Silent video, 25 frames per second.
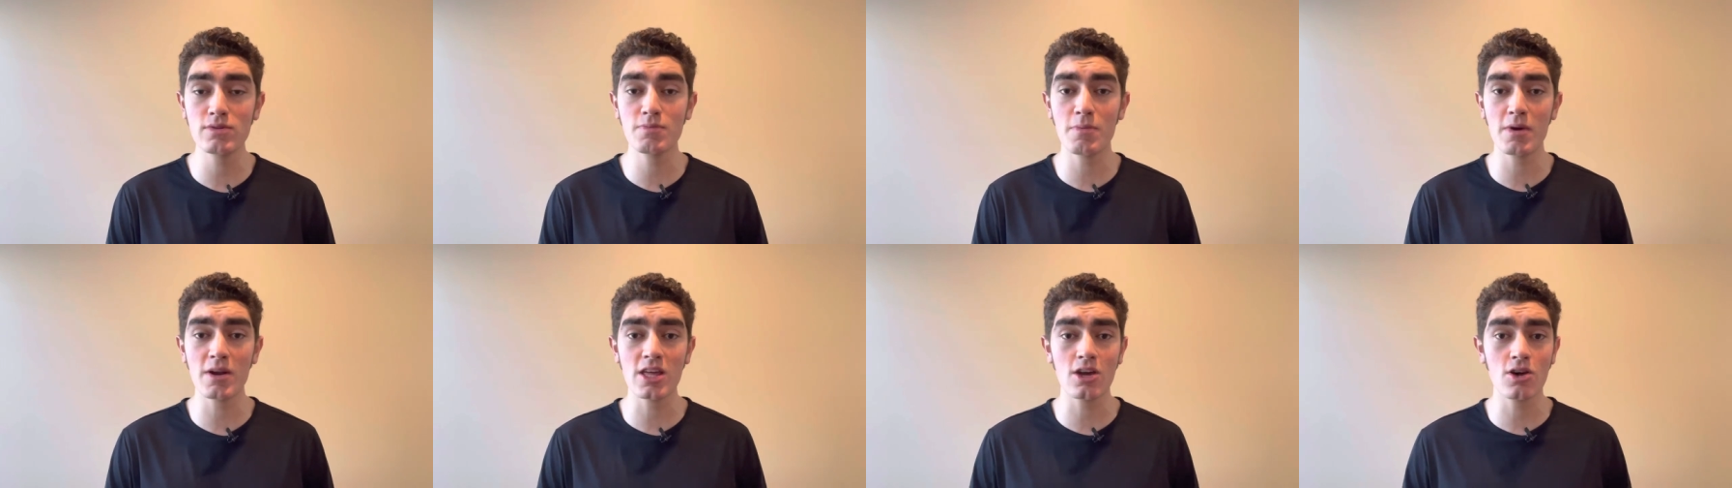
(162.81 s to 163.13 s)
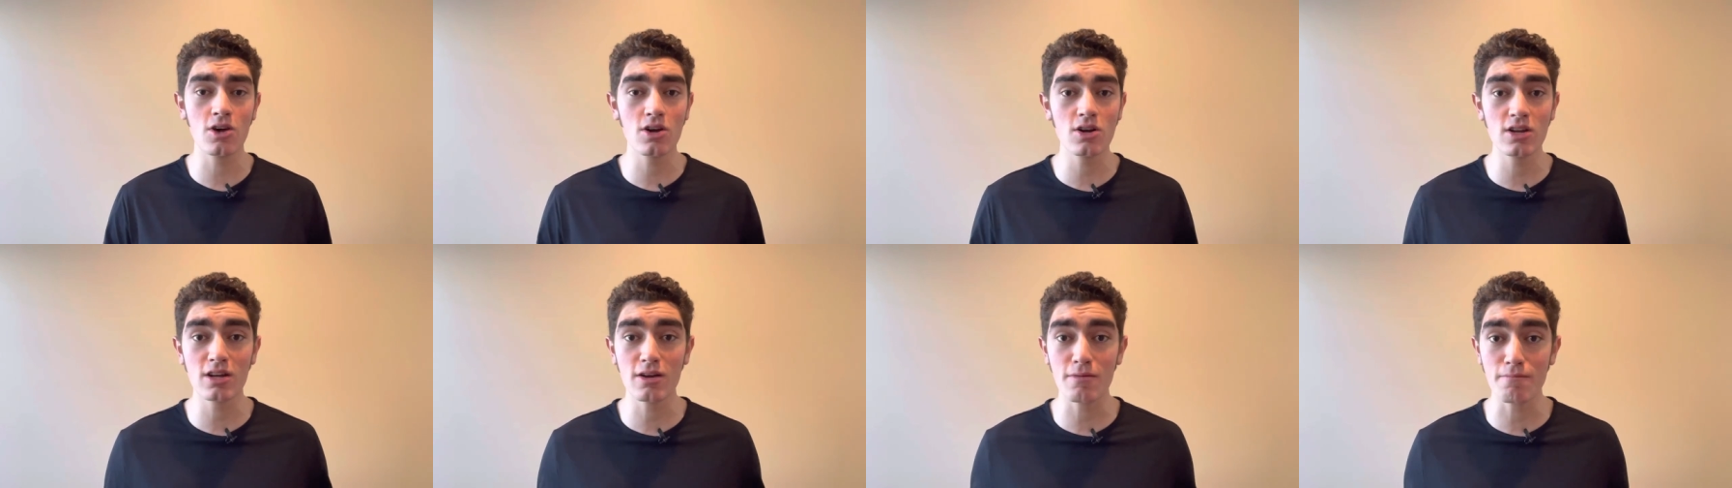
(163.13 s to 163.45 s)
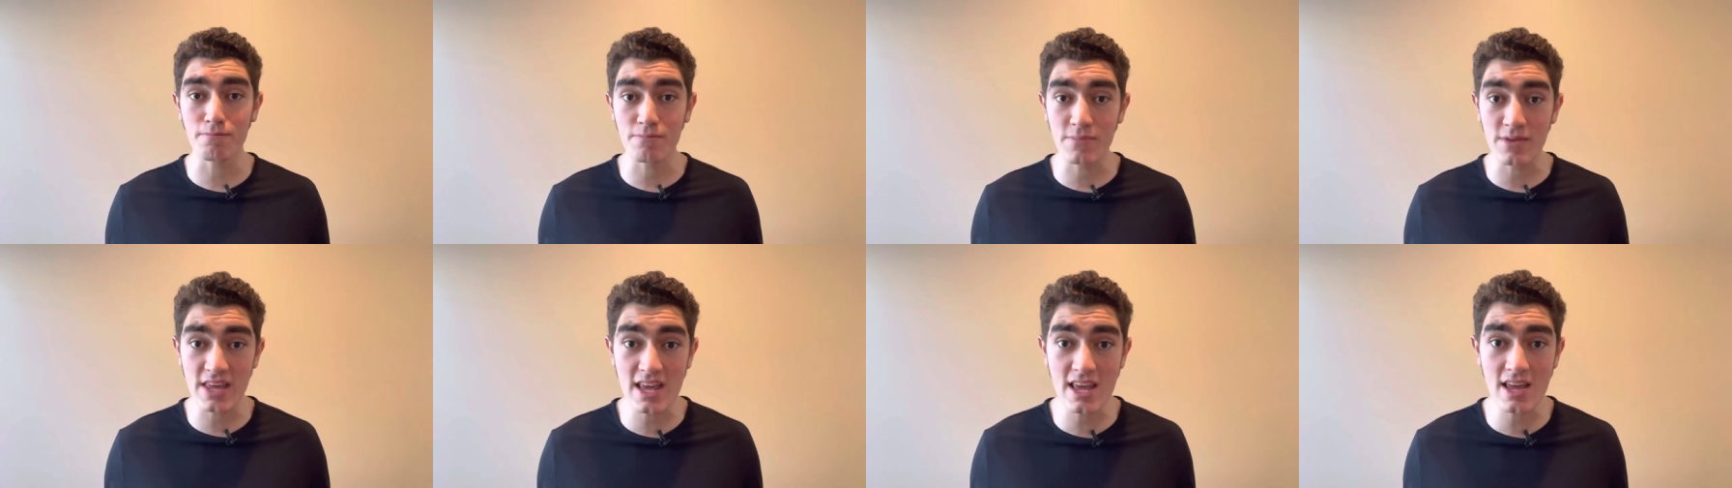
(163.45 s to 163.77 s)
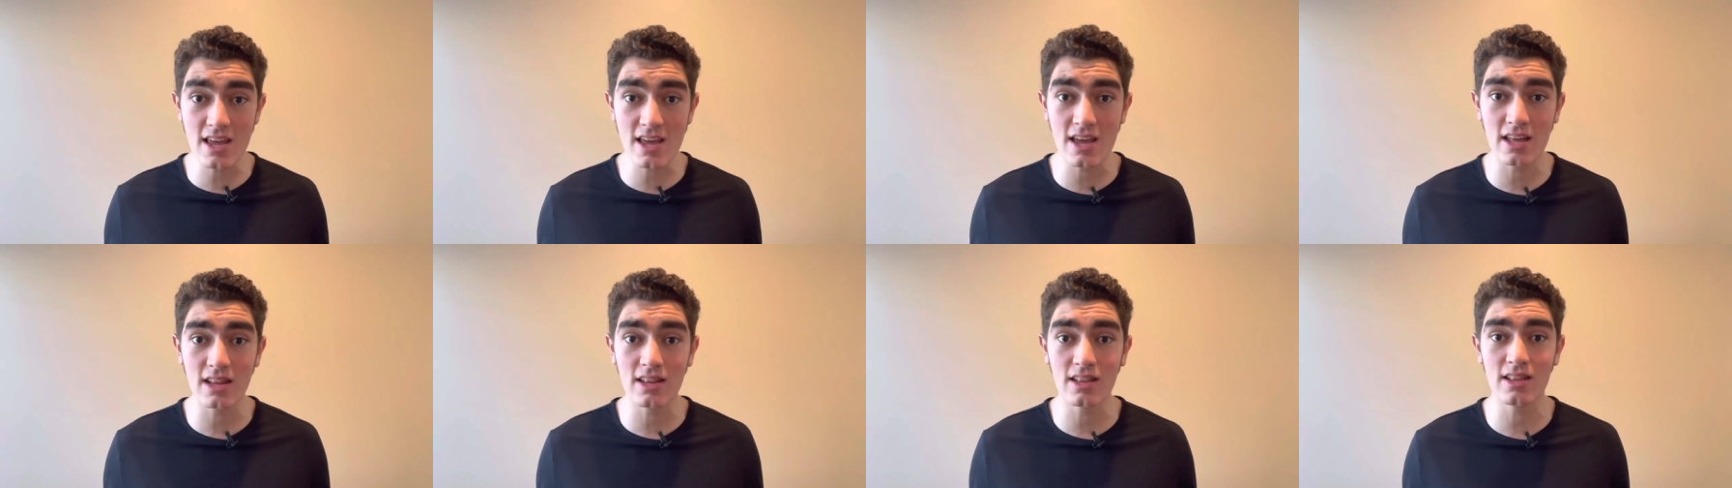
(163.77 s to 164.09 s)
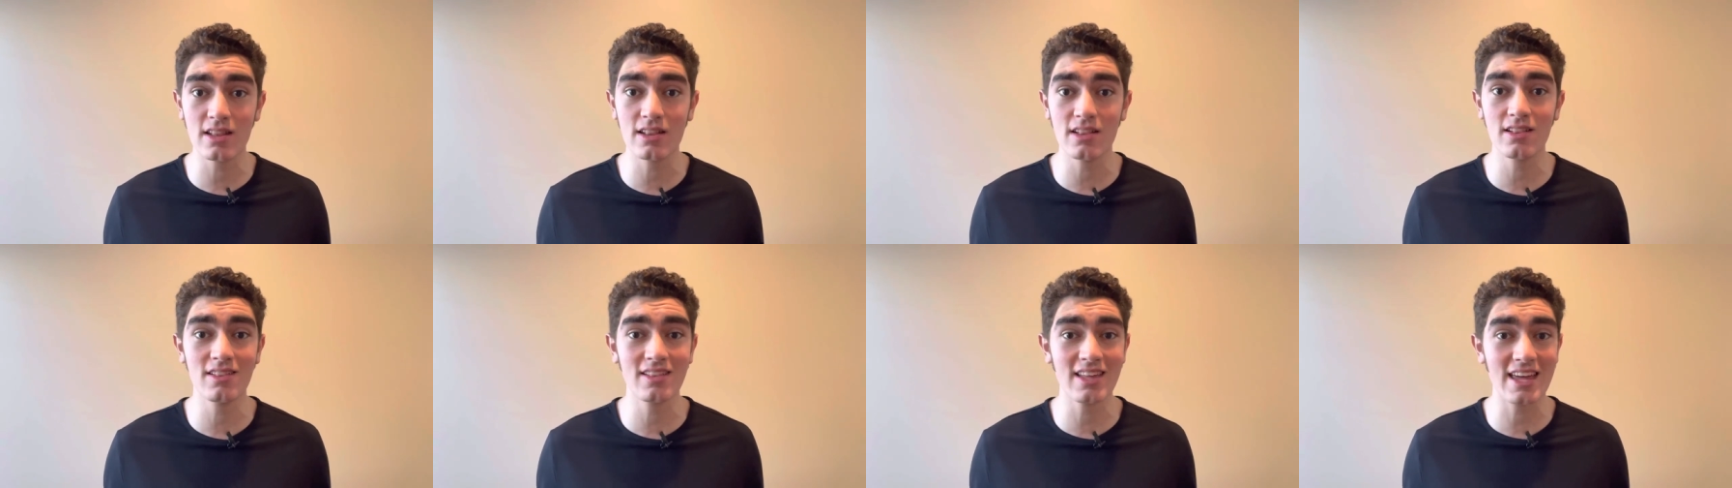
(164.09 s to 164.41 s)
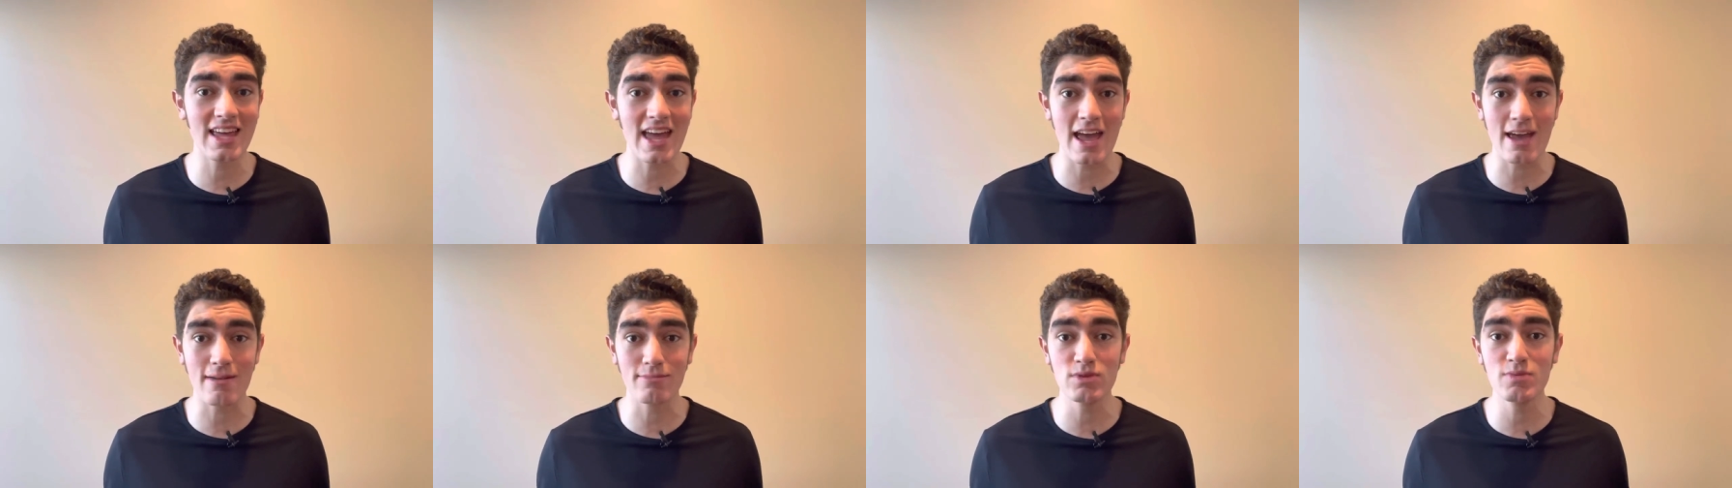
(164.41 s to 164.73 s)
but he couldn't compete in the
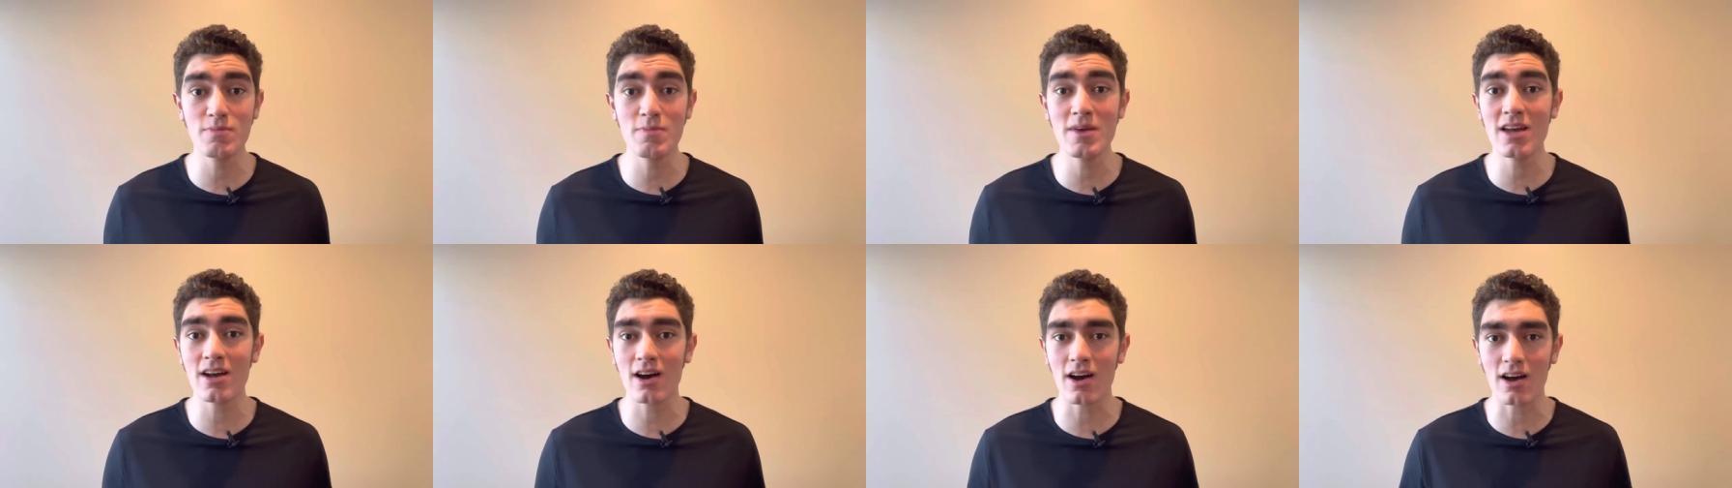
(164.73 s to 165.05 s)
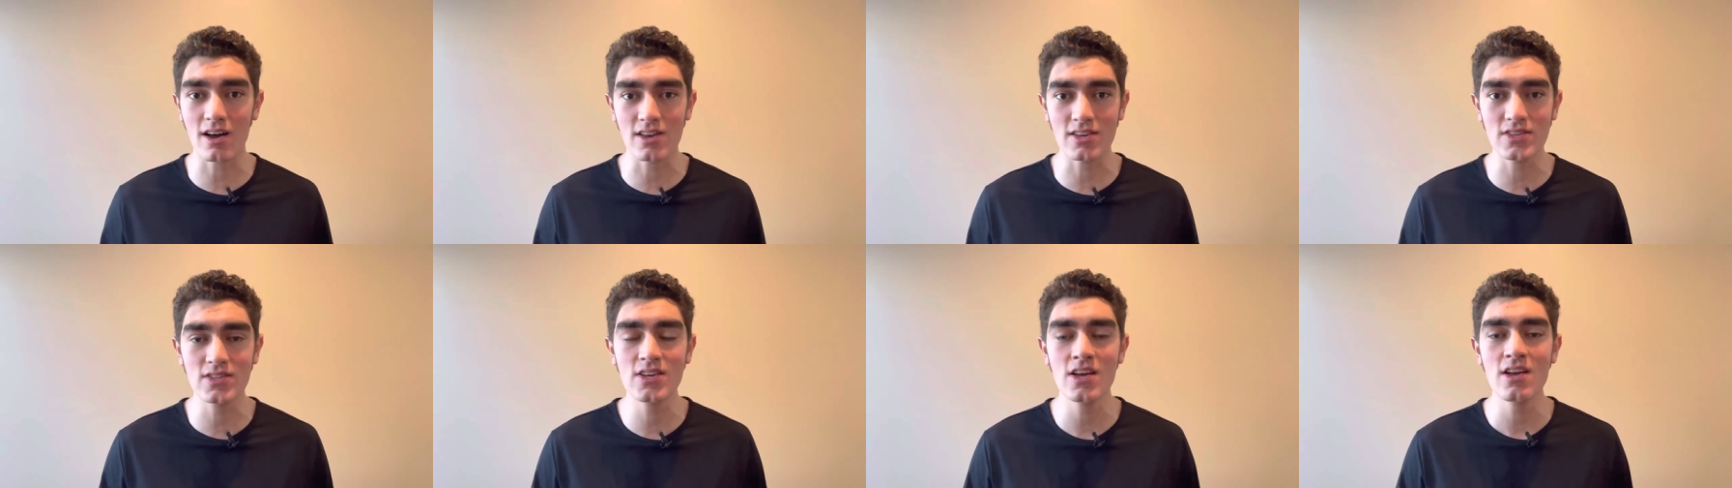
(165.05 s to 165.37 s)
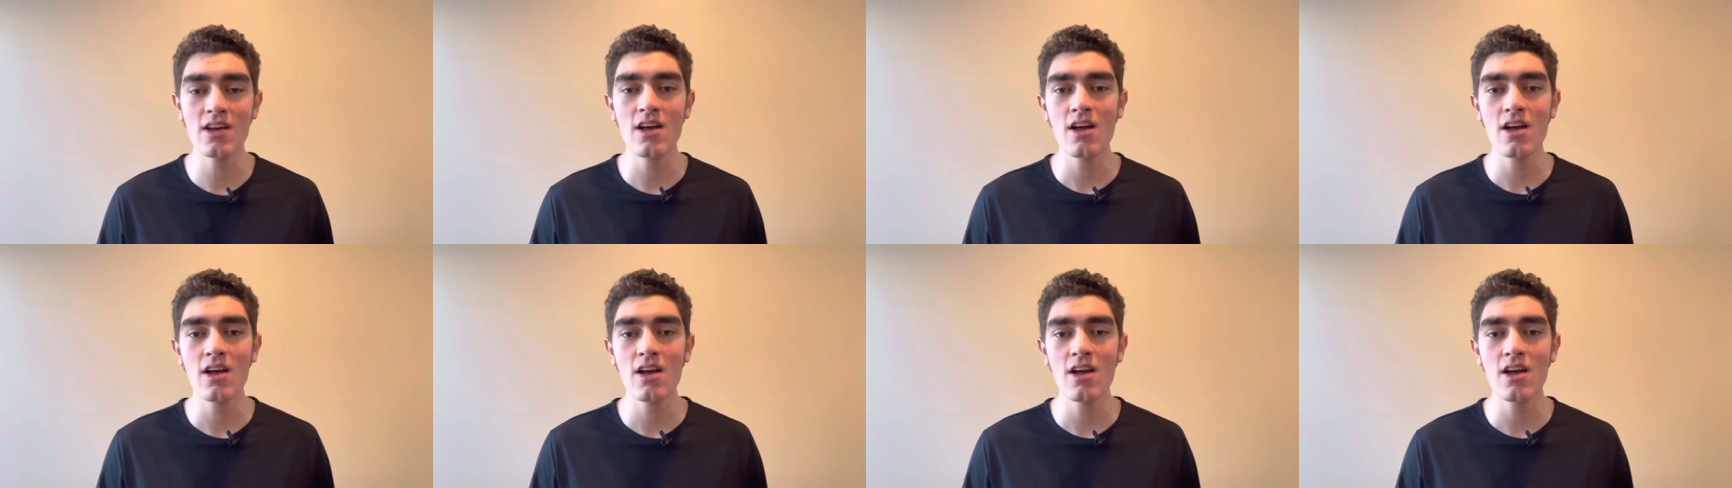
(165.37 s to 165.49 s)
Games because